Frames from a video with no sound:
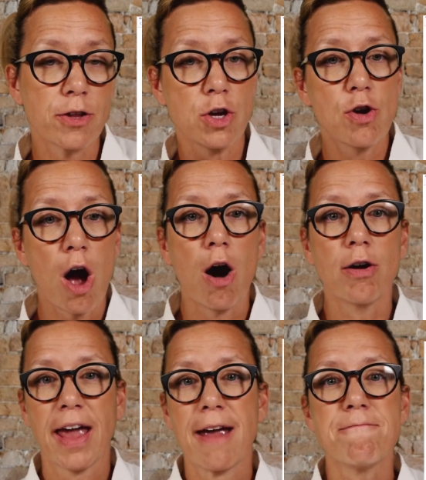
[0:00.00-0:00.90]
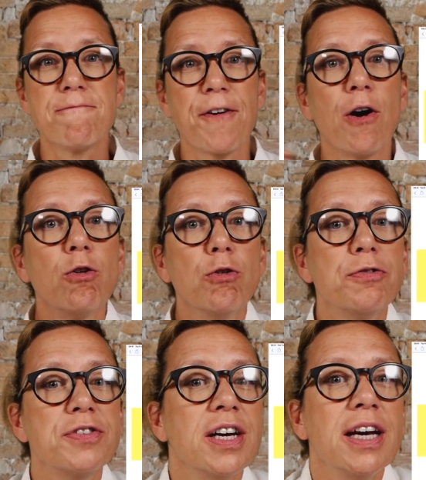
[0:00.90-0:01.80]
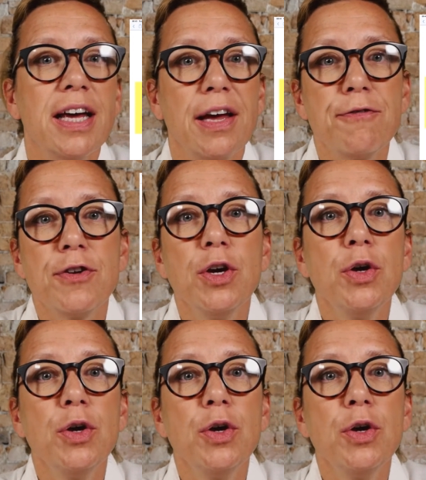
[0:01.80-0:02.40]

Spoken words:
that you can't get involved if